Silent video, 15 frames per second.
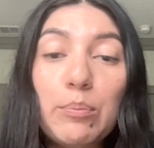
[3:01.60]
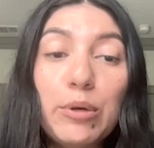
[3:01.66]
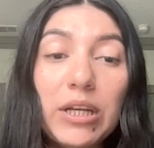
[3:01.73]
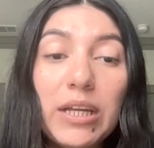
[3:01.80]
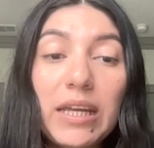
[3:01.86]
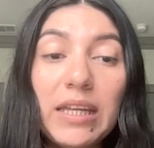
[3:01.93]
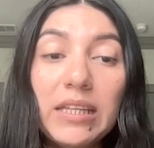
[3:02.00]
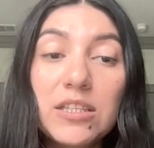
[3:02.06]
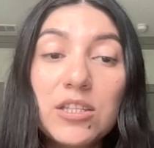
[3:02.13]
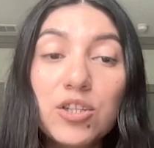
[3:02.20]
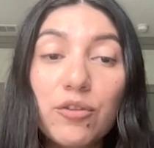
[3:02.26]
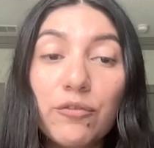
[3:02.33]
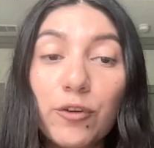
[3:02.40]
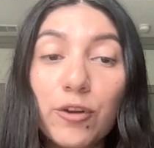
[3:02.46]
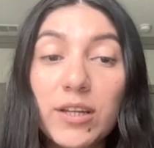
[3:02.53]
put in.
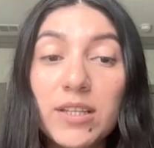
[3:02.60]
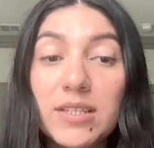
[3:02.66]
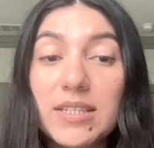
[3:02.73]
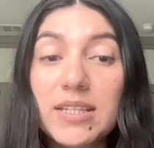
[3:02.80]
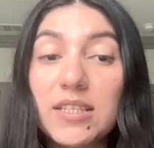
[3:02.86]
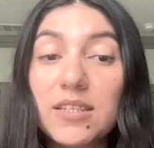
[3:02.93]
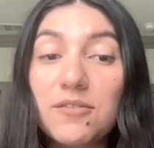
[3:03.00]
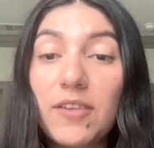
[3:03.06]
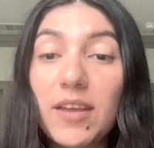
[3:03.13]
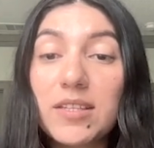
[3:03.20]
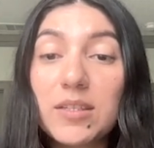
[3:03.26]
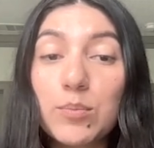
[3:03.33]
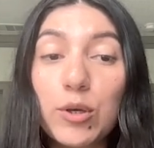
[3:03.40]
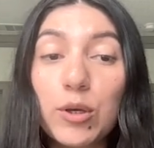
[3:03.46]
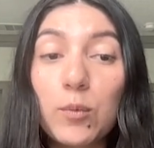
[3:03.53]
So for instance,
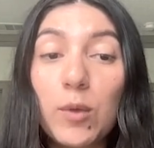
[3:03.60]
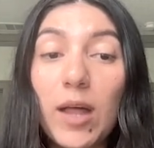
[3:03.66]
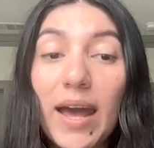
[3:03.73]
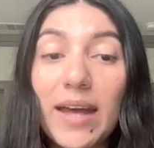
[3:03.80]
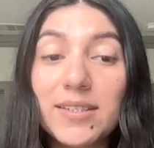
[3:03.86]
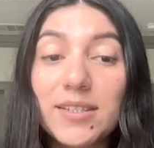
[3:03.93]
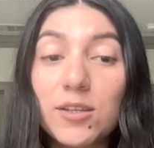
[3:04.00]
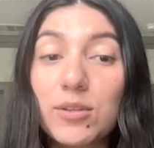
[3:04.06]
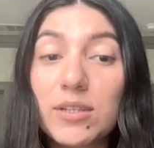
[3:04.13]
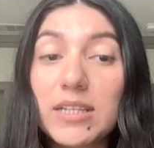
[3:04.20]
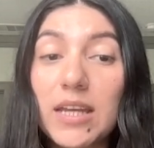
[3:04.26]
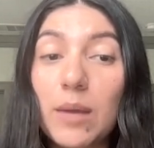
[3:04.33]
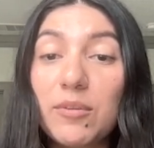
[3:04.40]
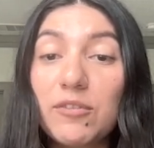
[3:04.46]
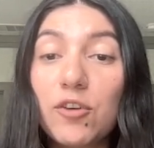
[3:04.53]
Facebook will ask you the
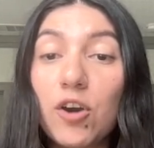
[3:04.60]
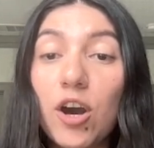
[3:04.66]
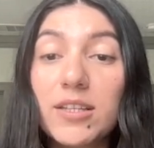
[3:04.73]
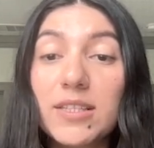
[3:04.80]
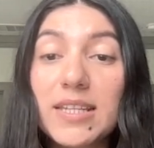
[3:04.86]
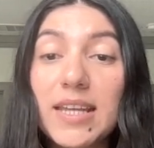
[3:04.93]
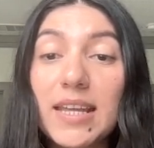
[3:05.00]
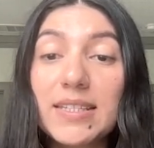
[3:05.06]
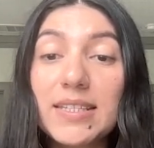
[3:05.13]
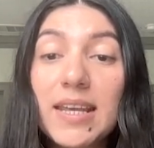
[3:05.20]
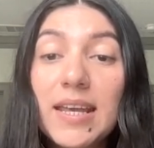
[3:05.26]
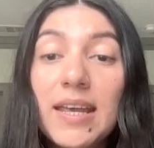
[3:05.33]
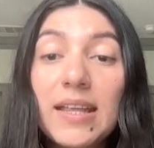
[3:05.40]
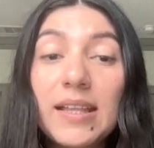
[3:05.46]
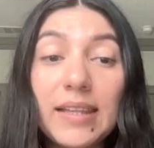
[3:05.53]
type of content
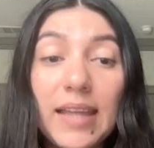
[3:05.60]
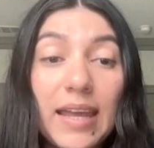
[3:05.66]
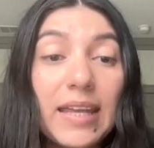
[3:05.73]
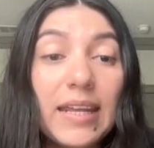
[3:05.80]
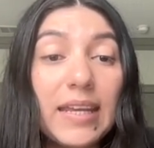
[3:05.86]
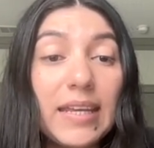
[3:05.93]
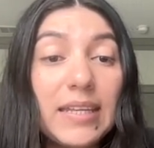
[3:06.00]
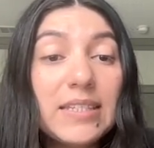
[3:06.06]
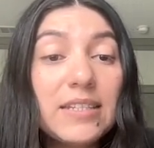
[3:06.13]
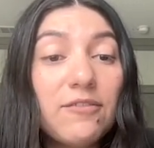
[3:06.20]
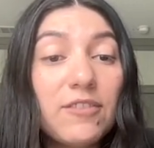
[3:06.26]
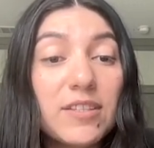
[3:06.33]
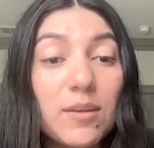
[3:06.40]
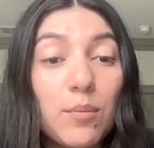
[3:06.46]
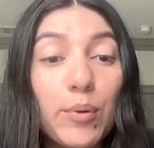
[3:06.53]
like it is, if
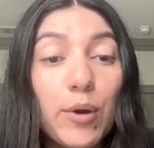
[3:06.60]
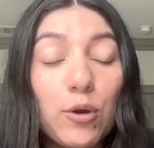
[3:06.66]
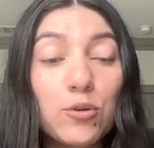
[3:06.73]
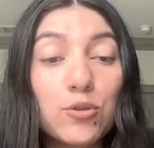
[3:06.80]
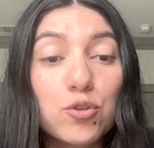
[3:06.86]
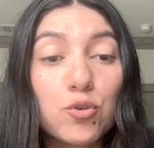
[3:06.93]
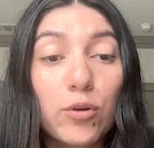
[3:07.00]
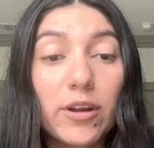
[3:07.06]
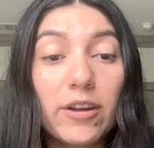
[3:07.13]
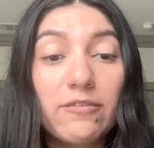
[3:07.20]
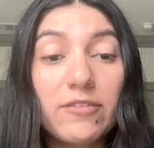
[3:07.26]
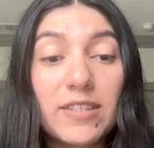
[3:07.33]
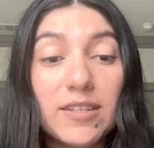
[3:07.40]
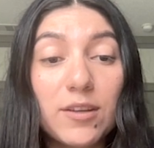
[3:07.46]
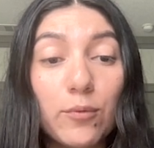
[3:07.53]
it's a post or if
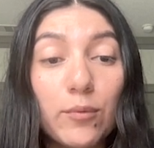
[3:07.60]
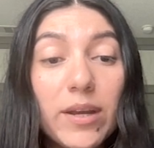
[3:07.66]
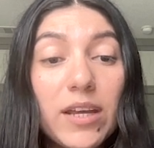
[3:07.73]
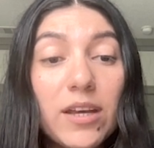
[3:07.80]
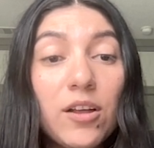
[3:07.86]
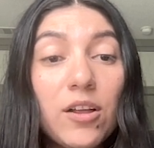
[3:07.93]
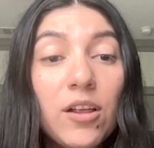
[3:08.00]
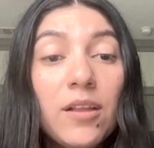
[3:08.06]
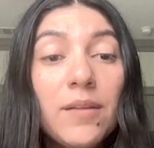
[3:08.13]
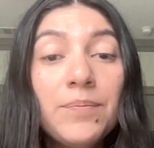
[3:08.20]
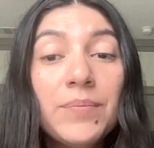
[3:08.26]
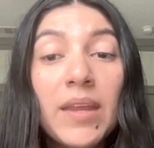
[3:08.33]
it's a reel.